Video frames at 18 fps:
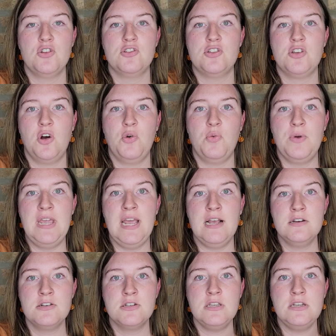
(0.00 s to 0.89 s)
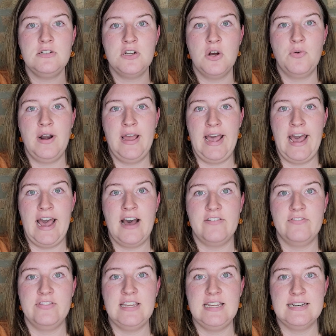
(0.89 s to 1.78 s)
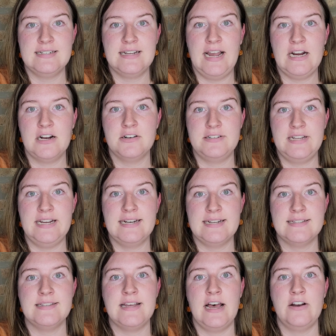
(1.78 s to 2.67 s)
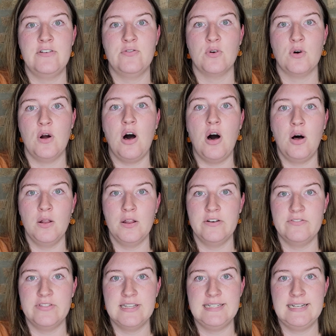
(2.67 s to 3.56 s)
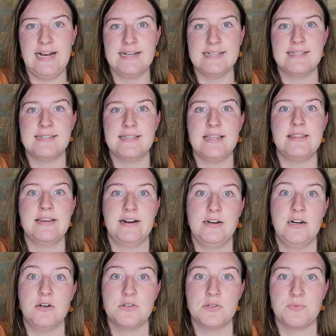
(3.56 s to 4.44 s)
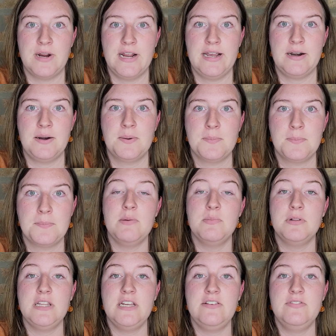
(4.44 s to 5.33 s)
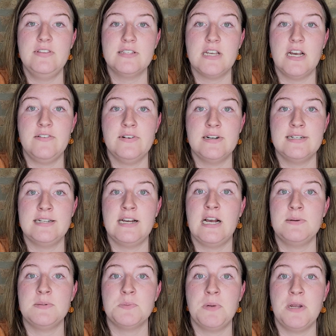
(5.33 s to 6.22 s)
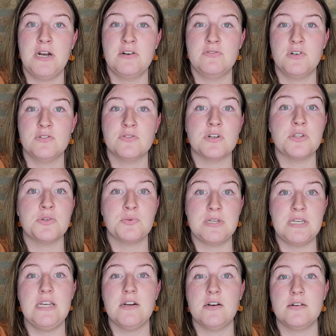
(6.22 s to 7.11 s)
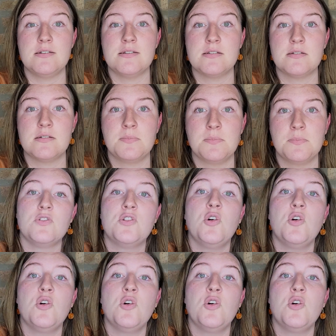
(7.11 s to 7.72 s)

So we actually don't have the entire data set for all of the tests that Theranos ran. I believe this covered a time span of over 3 years.